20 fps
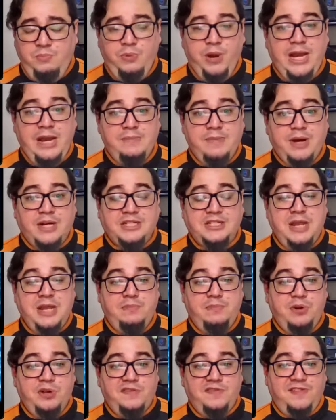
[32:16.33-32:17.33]
pretty much
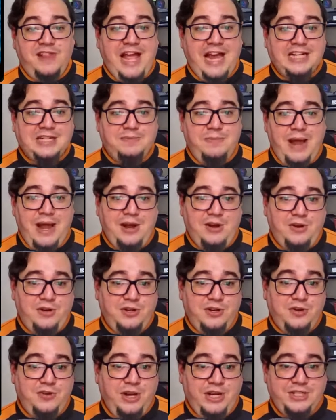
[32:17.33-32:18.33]
they put flashback
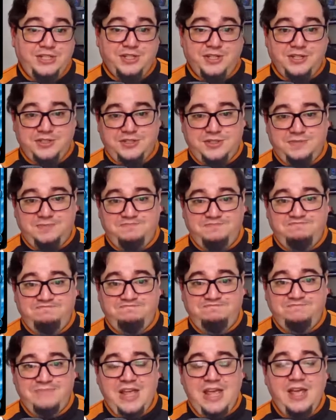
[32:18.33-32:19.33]
on creatures.
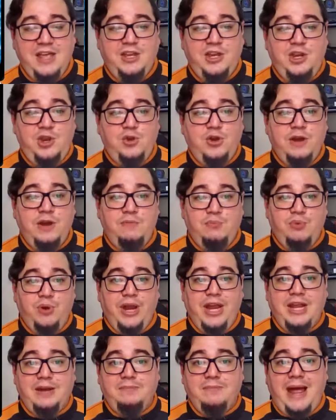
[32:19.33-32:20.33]
You can
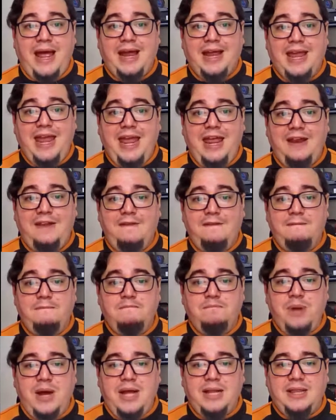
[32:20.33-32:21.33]
bring it back in,
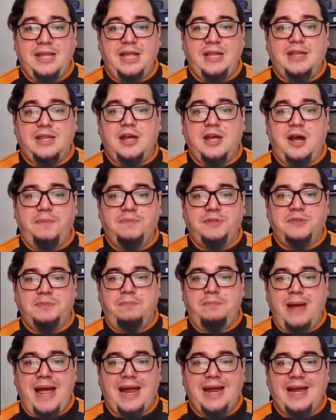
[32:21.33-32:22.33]
but it comes
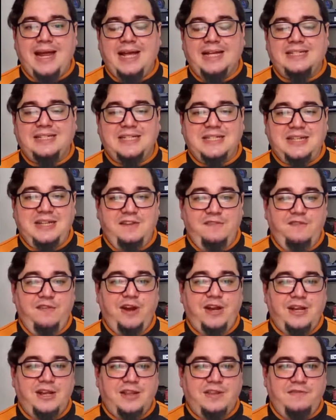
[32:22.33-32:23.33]
back as a
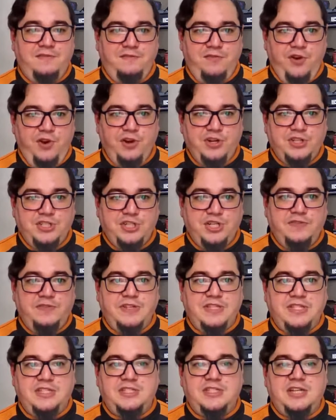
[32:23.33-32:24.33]
different version
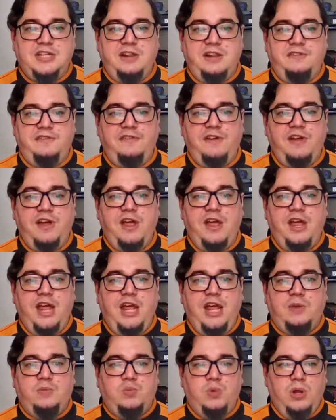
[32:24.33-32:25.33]
of itself.
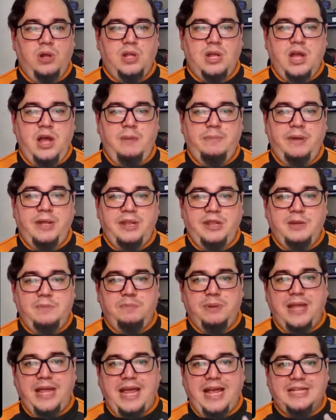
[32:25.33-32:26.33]
It will come into
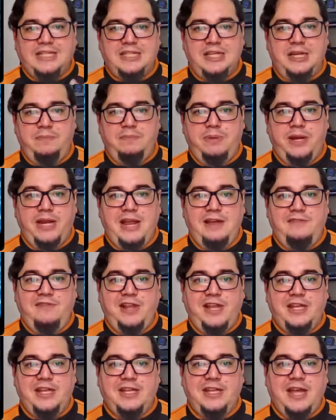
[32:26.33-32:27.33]
play as the
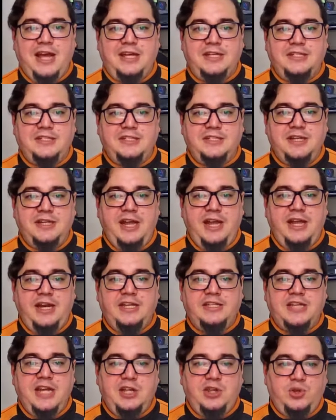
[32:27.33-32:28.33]
Benevolent Geist. It
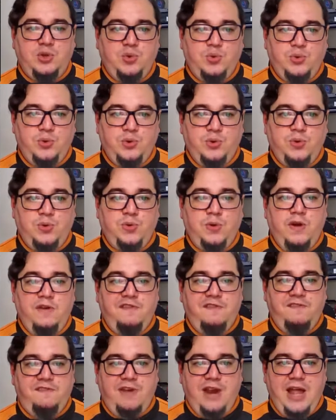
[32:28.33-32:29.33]
is a 2/2
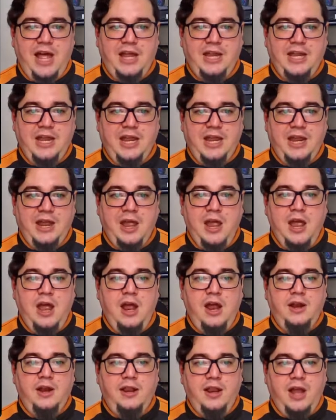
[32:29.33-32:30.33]
flying,
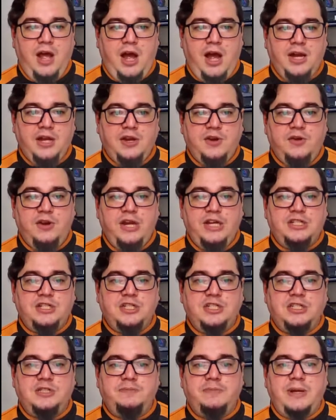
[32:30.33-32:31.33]

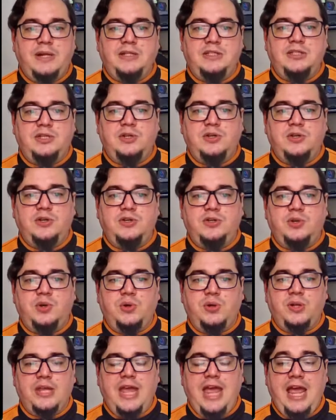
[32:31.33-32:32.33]
non-creature spells you
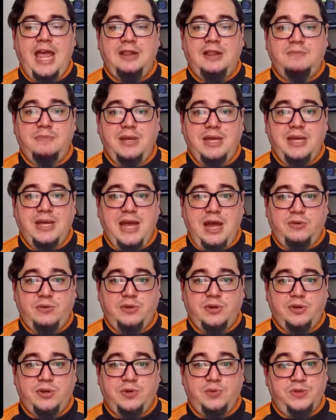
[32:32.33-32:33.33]
control can't be
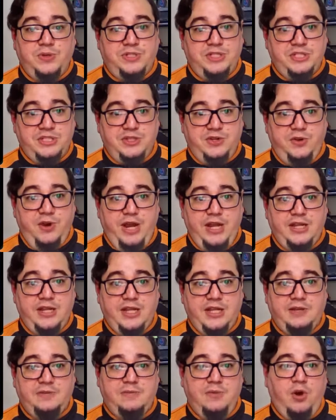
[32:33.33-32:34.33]
countered, which is great.
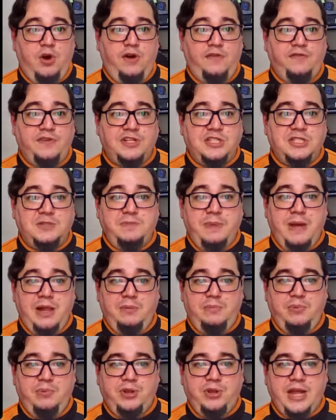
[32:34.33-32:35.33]
It offers
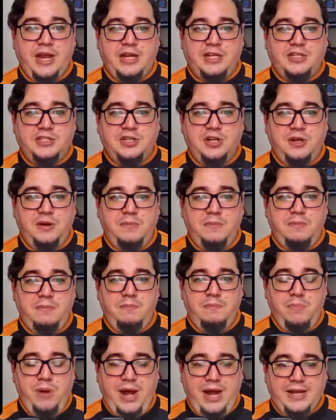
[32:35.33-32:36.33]
spell protection.
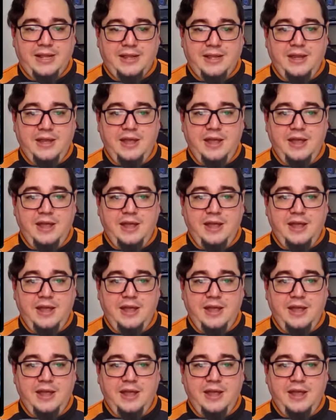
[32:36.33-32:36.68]
But,